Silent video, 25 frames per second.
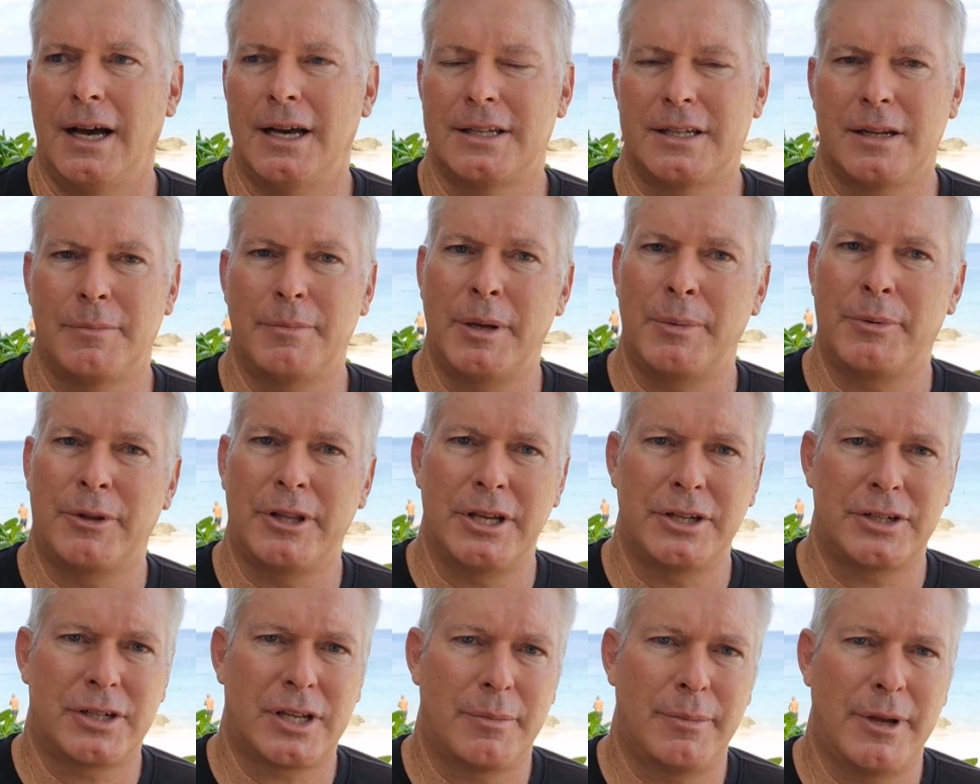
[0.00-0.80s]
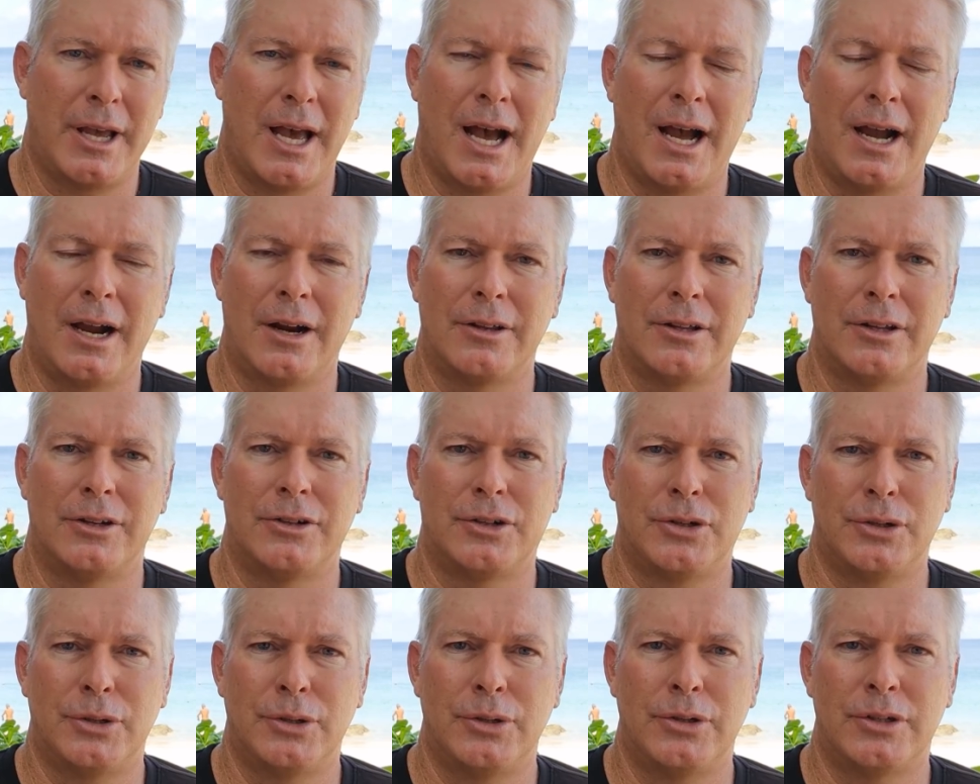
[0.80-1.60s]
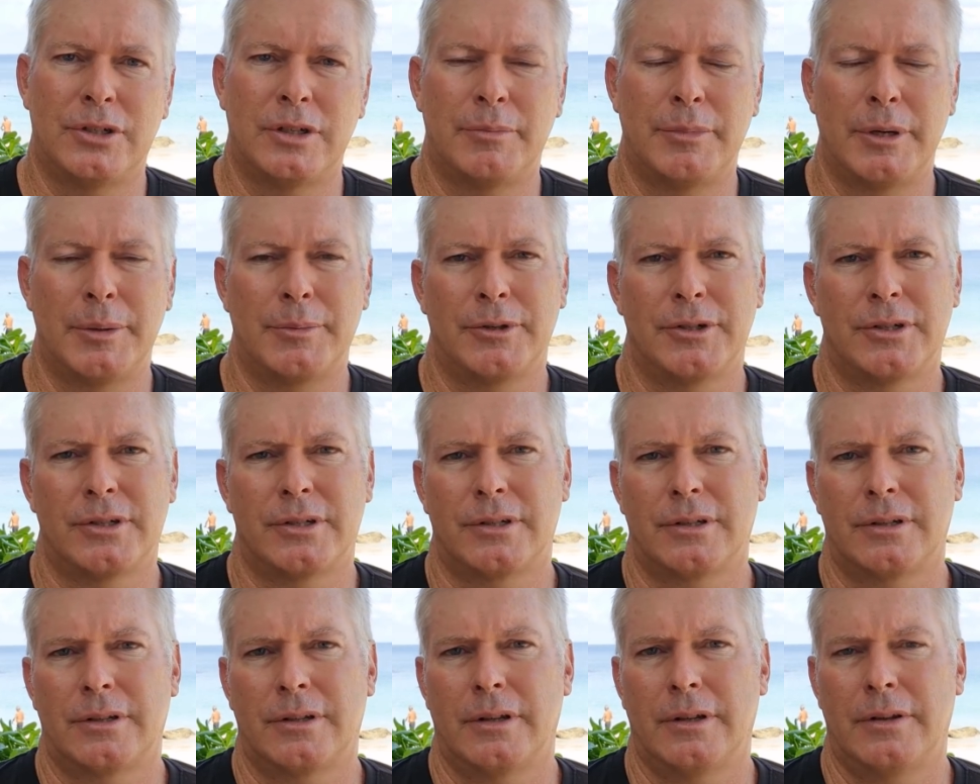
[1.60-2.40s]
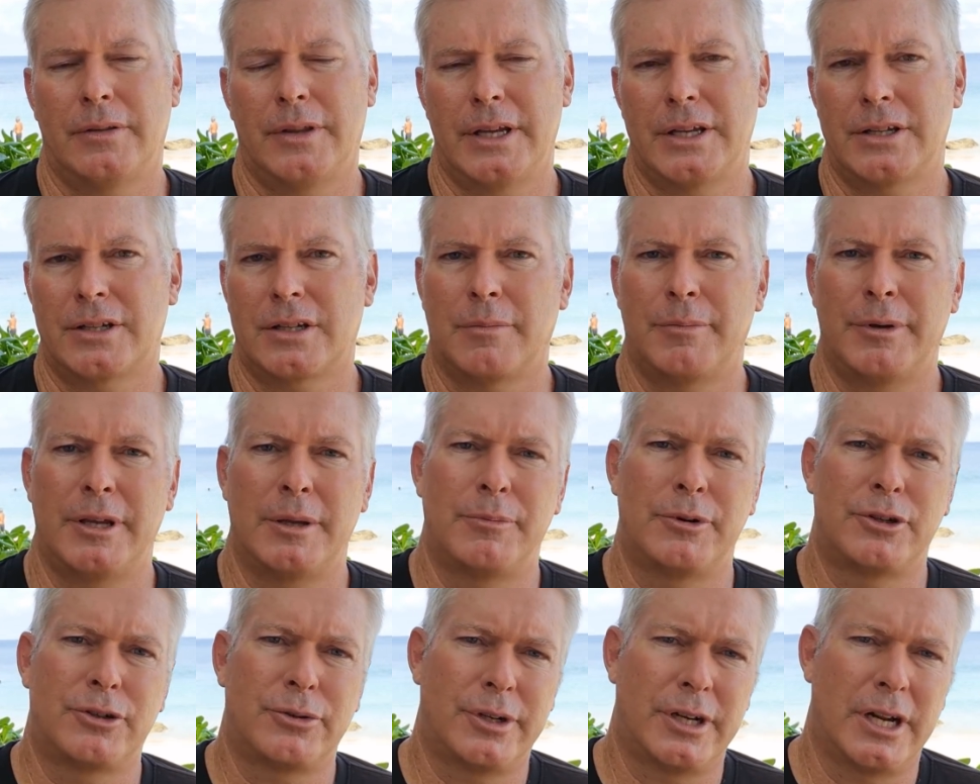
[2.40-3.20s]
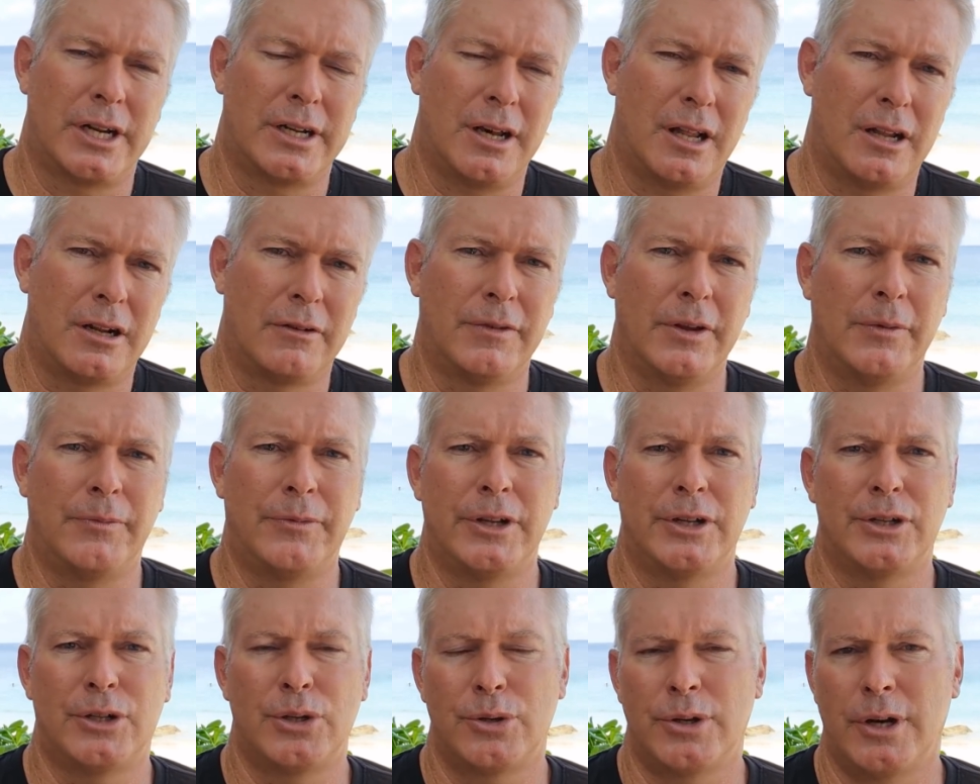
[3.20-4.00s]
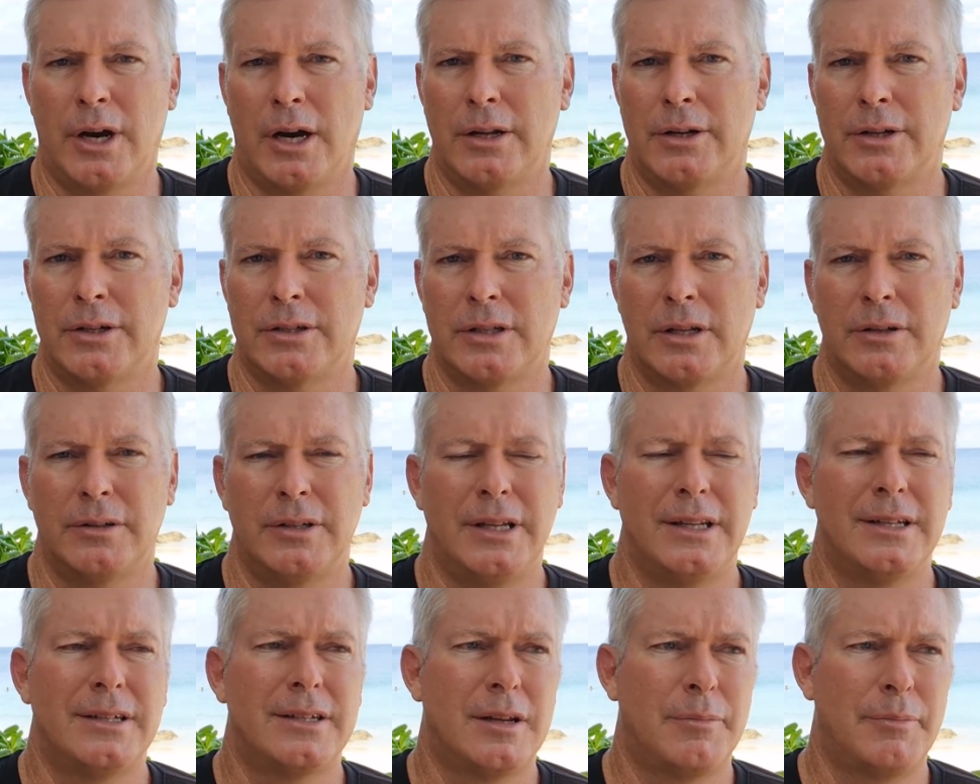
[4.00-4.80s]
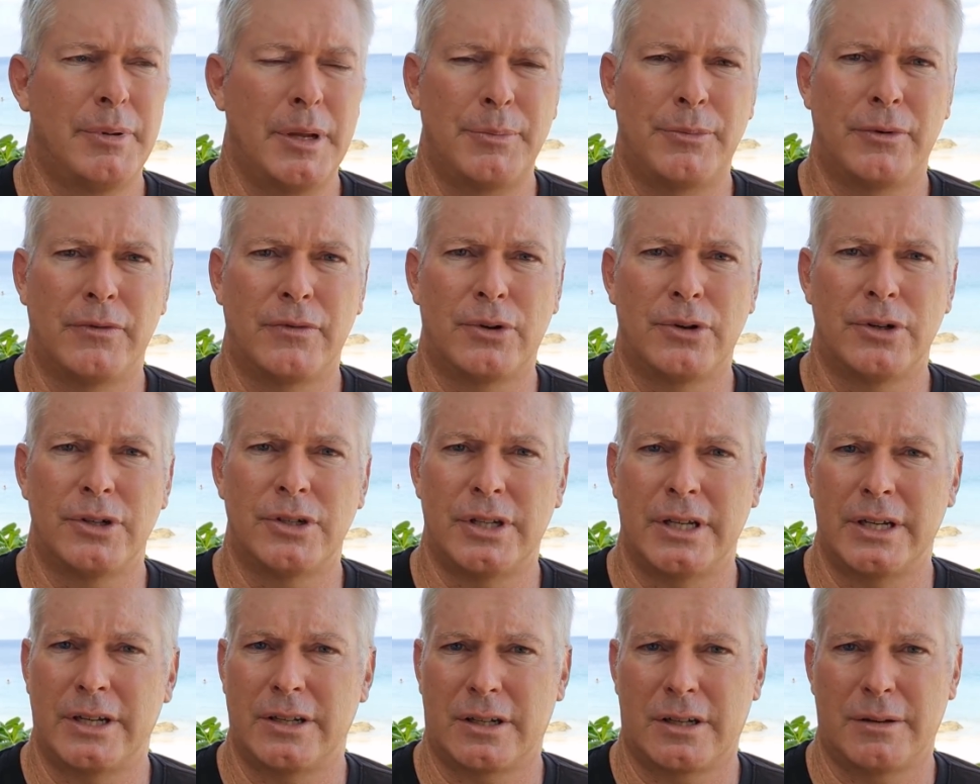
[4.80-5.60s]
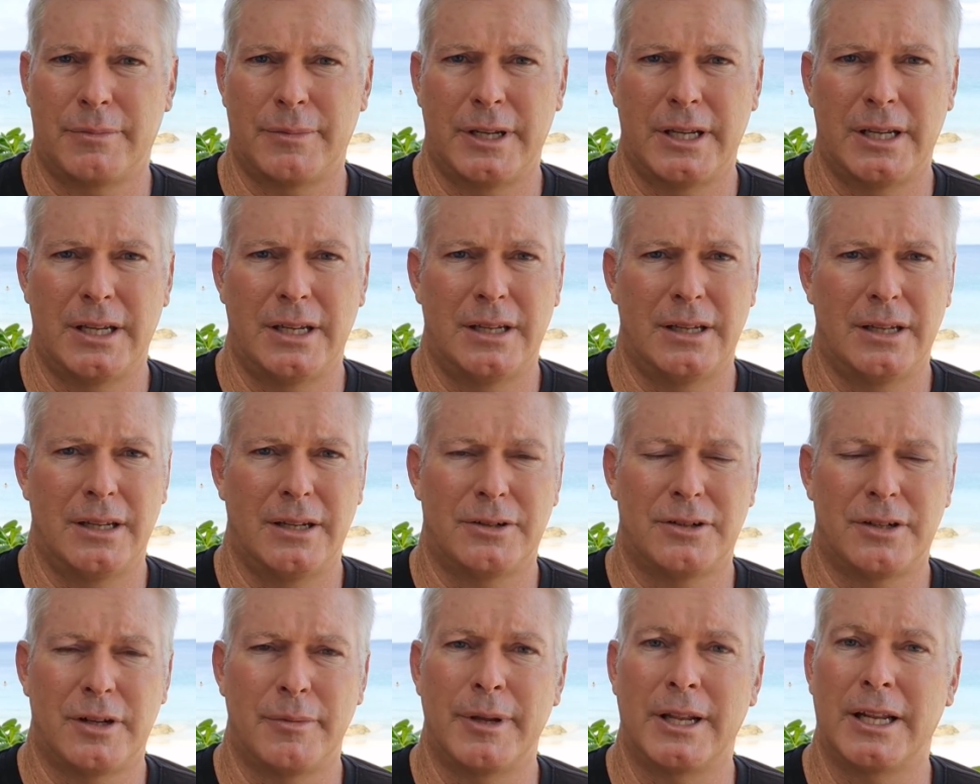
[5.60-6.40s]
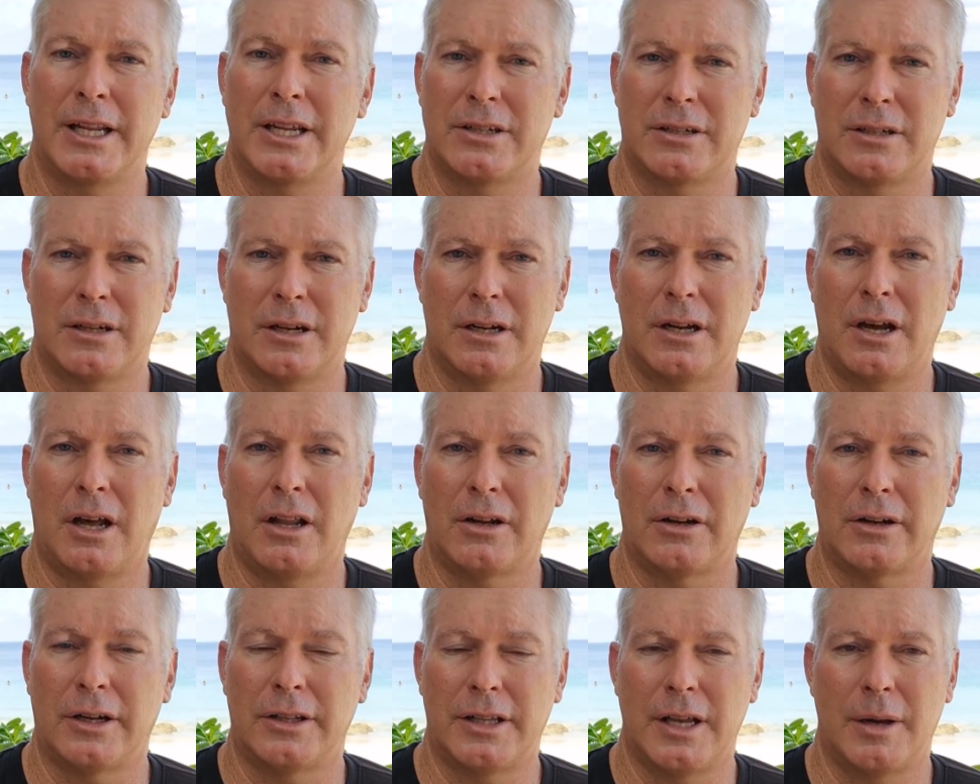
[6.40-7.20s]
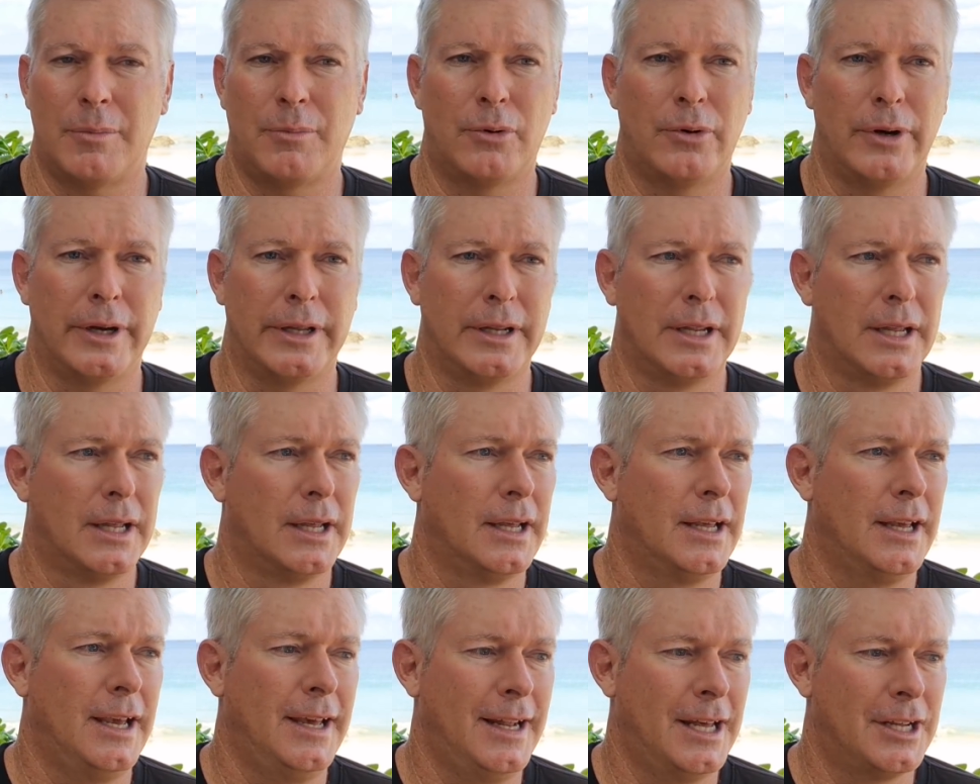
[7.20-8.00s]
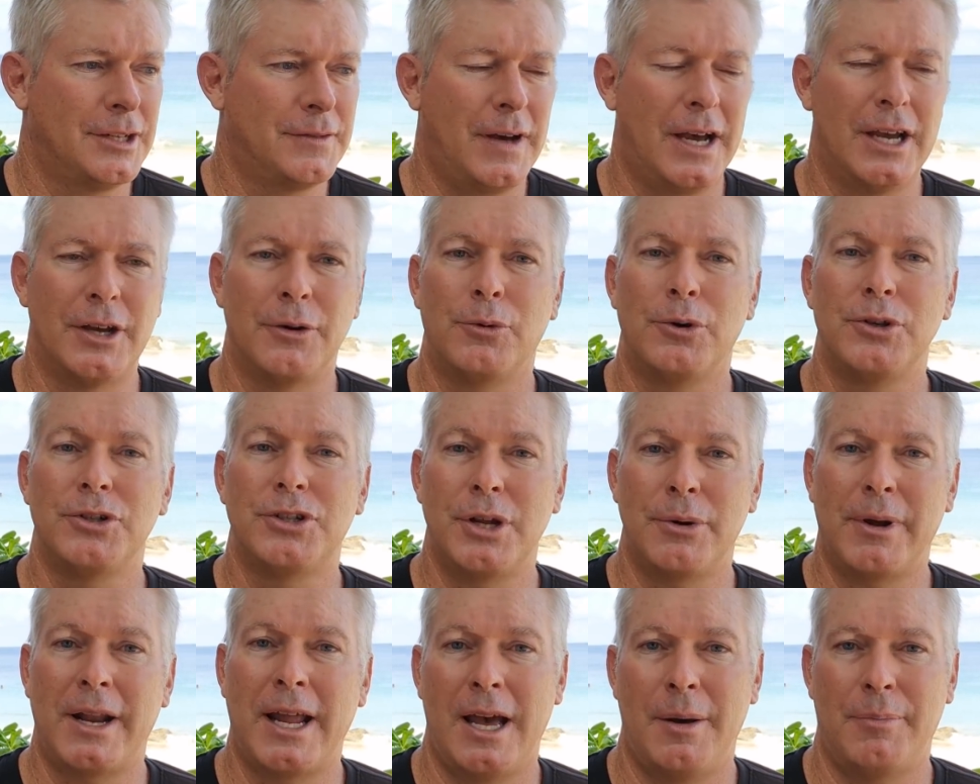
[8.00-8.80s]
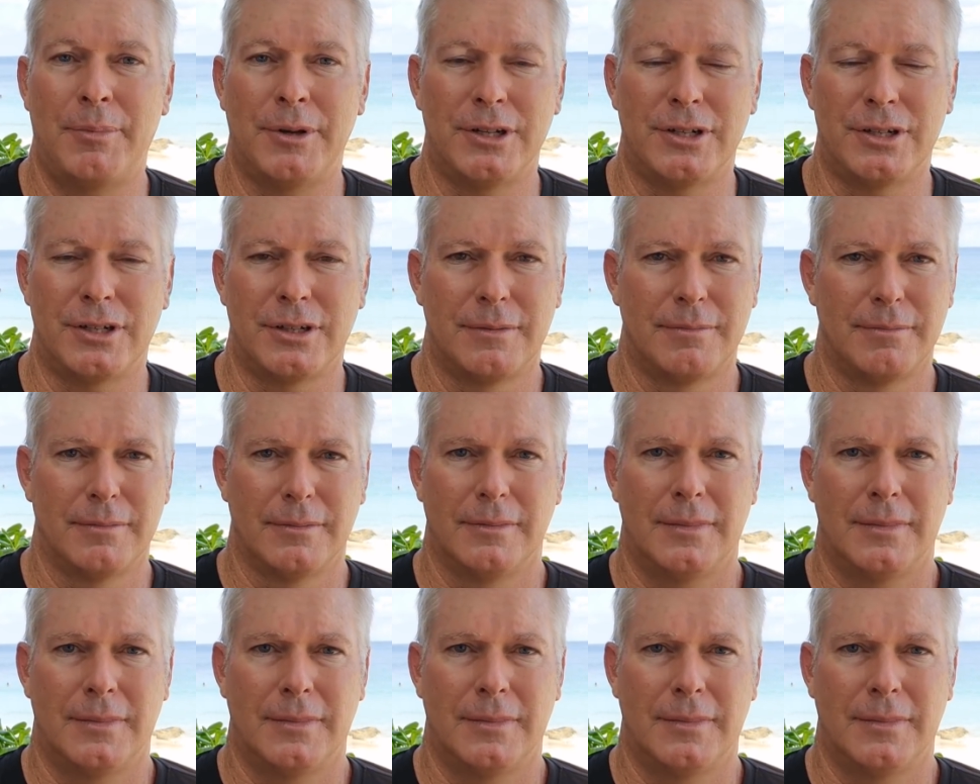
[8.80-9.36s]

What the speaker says: Some people think it's going to be higher than $2. Some people think it's going to be between $1.50 and $2. And some people, of course, think it's to be less than $1 at that point. And that's fine. We'll see what happens.